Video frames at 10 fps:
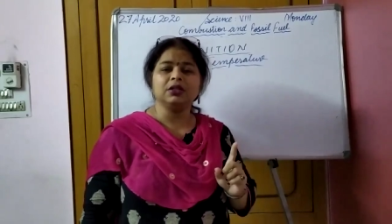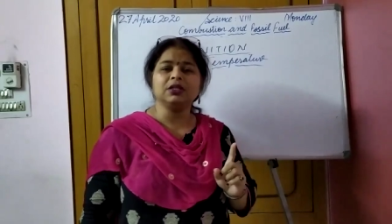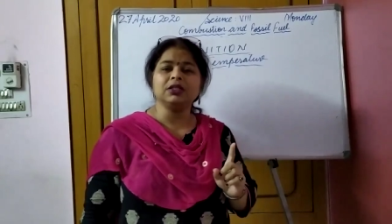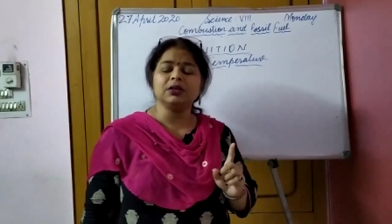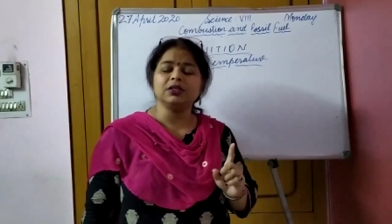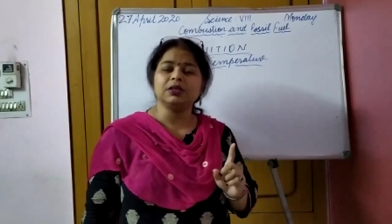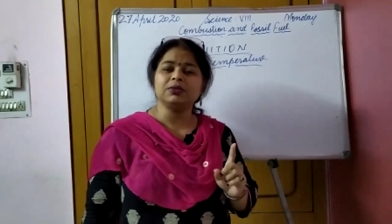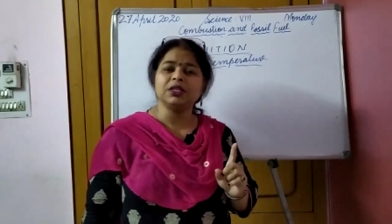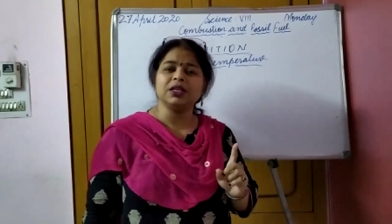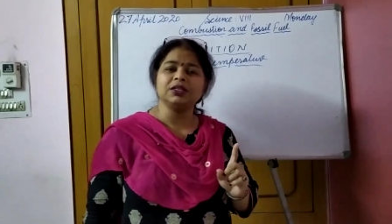the
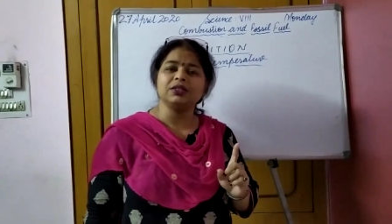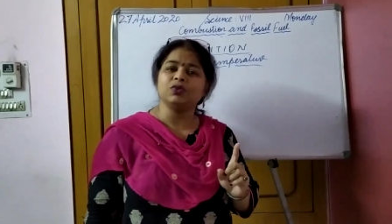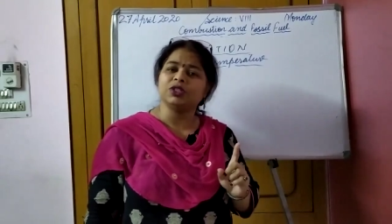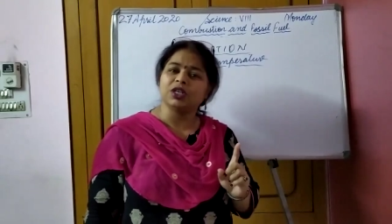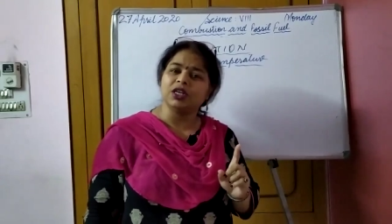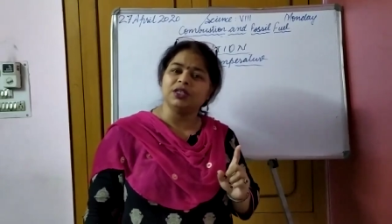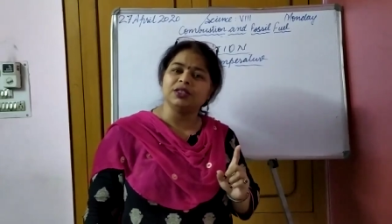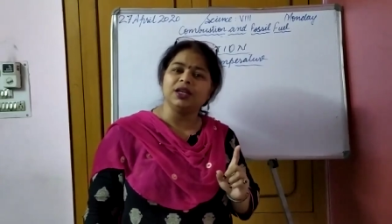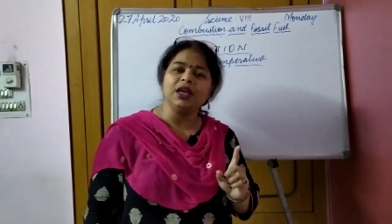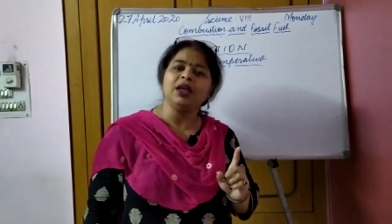substances which can
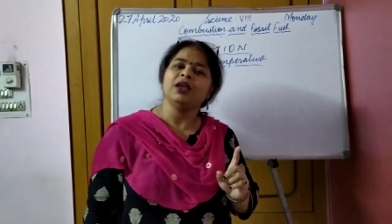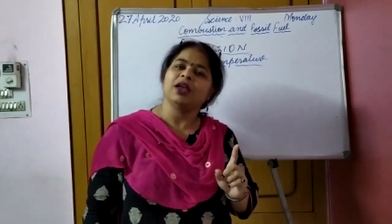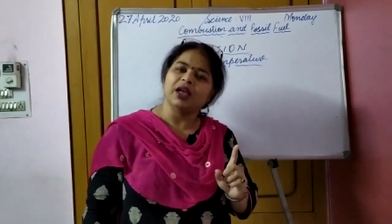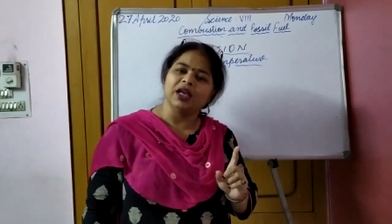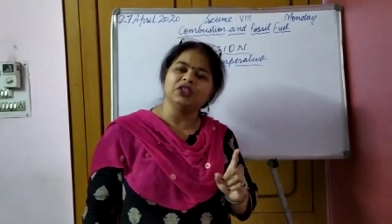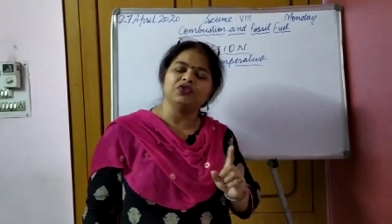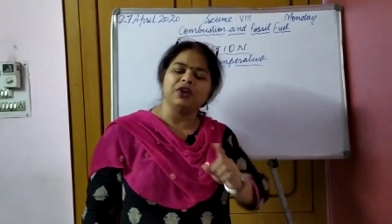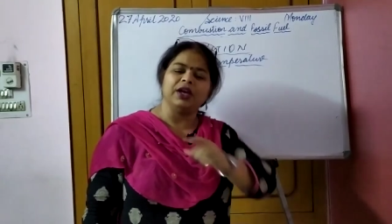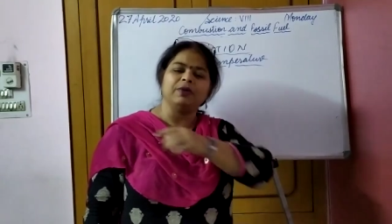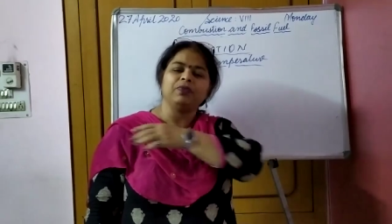easily catch
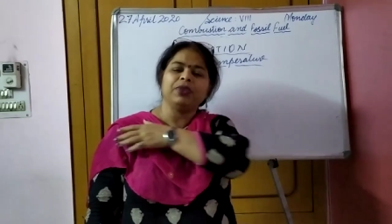fire.